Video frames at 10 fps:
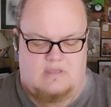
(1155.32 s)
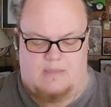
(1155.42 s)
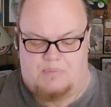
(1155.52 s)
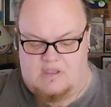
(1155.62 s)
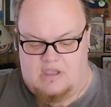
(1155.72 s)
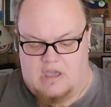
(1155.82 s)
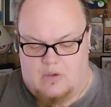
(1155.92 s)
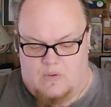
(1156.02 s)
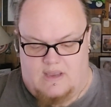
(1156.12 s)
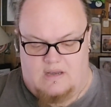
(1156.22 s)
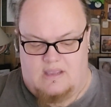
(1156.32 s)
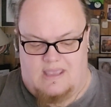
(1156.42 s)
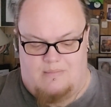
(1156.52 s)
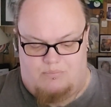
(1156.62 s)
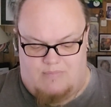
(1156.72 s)
up and going,
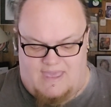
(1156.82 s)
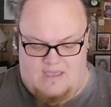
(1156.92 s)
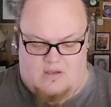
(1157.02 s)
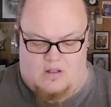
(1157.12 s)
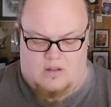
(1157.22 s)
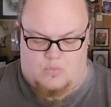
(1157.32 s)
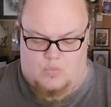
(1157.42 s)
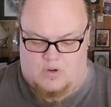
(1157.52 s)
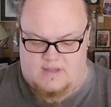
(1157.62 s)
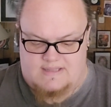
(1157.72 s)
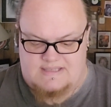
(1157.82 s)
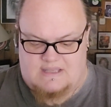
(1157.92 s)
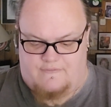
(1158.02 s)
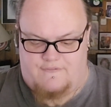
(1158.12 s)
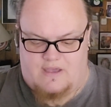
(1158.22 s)
it may all work
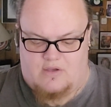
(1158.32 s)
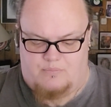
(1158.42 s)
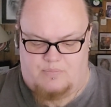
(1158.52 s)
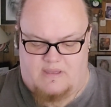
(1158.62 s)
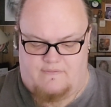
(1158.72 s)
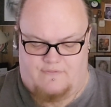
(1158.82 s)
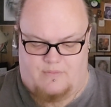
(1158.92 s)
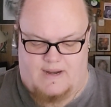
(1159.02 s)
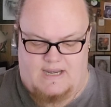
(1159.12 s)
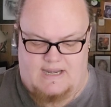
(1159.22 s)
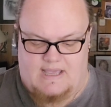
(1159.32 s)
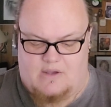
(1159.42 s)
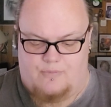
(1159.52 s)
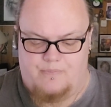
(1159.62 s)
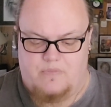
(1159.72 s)
itself out. But for right
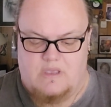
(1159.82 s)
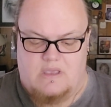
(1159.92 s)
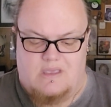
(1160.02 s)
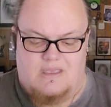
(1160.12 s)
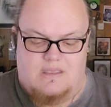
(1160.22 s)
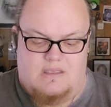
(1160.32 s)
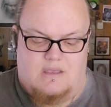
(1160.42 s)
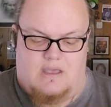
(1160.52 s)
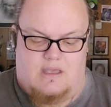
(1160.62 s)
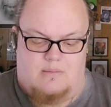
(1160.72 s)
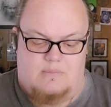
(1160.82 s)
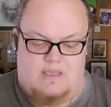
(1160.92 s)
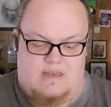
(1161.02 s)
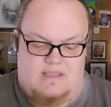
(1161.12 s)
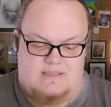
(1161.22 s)
now,
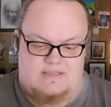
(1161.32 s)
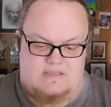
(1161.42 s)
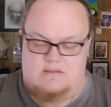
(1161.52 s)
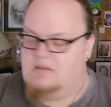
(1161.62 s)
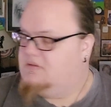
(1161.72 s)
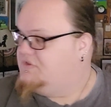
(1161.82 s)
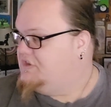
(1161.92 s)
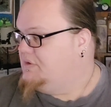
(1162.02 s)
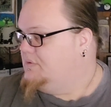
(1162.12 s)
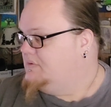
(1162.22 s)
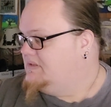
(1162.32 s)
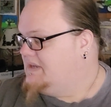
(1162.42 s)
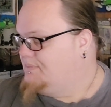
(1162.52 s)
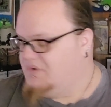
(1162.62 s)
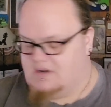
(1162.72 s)
it is in 2
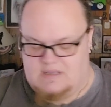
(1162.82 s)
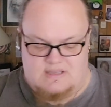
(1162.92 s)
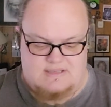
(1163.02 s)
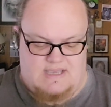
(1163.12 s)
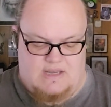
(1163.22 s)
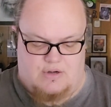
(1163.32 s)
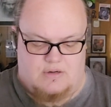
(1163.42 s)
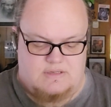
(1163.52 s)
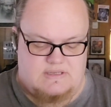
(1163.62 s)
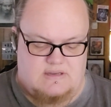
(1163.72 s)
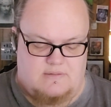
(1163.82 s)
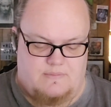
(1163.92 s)
separate containers.